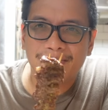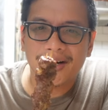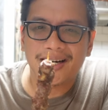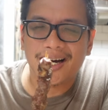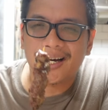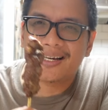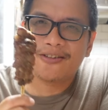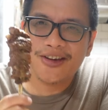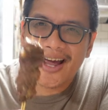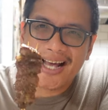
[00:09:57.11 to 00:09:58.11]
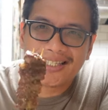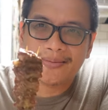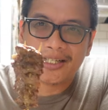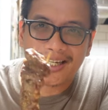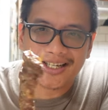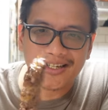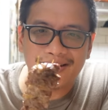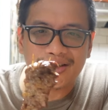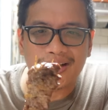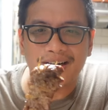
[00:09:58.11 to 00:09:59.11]
But uh, if you ask him, he'll tell you
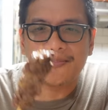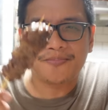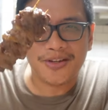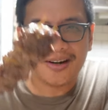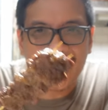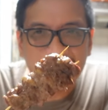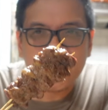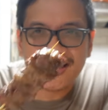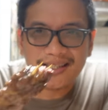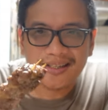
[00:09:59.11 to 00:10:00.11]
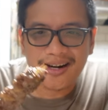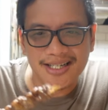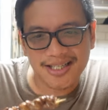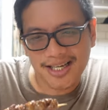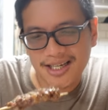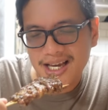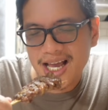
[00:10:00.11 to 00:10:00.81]
what's on it. All right, try the steak.